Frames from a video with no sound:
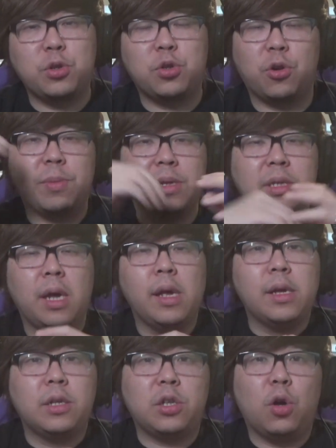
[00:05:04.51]
tournaments.
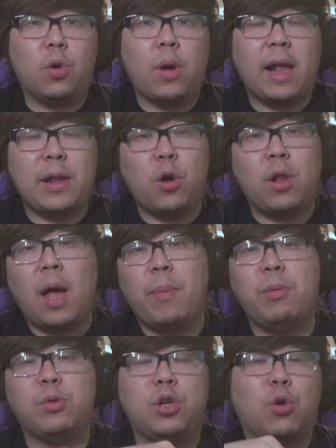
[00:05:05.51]
So I know a lot of
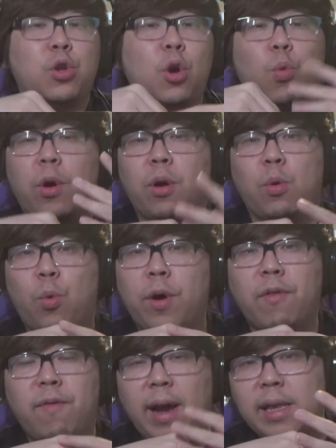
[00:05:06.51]
people don't know where
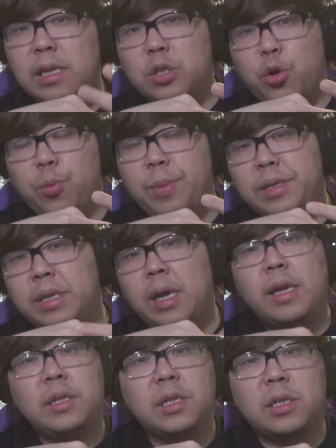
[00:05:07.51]
to find these tournaments.
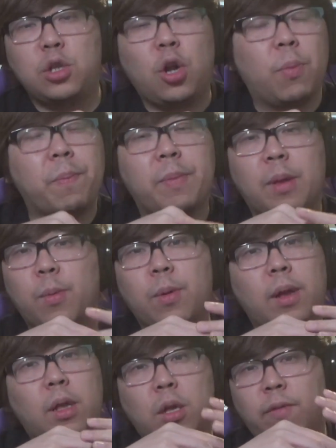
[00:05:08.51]
Just
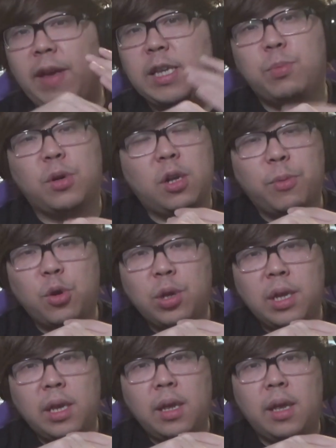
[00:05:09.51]
Facebook
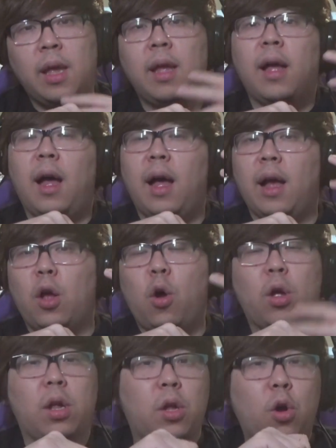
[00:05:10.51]
community.
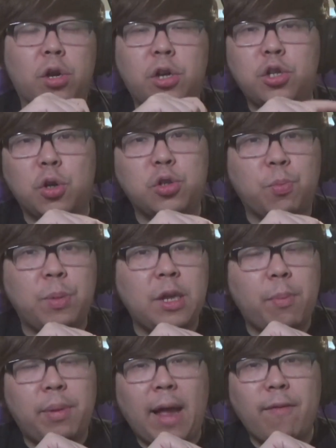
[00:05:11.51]
Go on your social
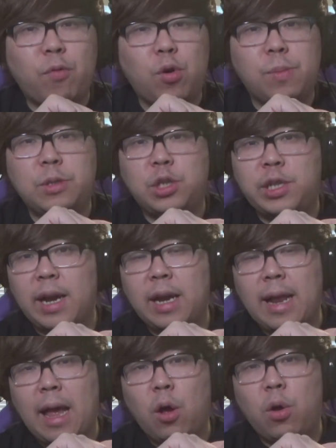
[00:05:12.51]
media platforms, check
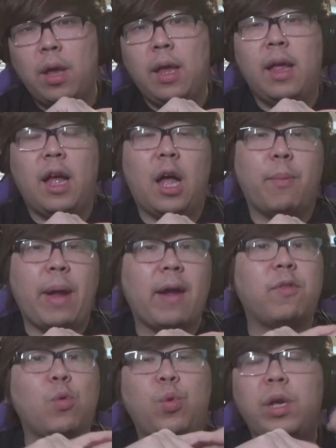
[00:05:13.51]
it out.
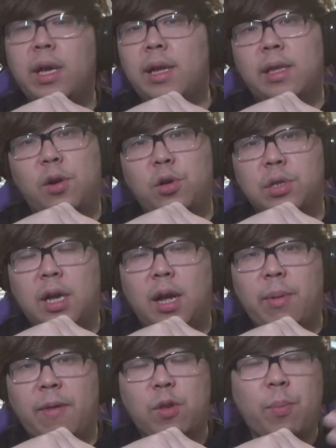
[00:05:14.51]
Every week there's
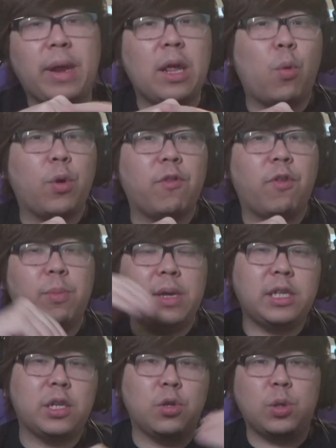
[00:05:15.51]
if, depending on where you're from,
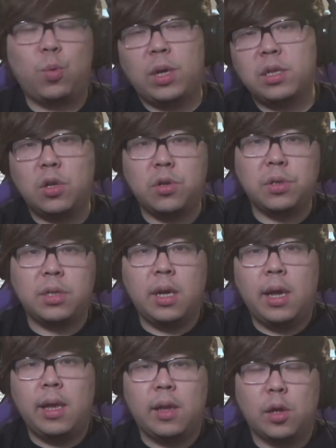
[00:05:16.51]
East Coast and West Coast,
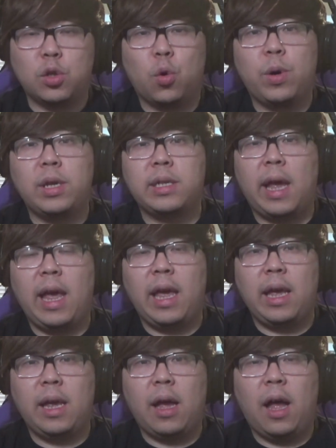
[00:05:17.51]
there's always a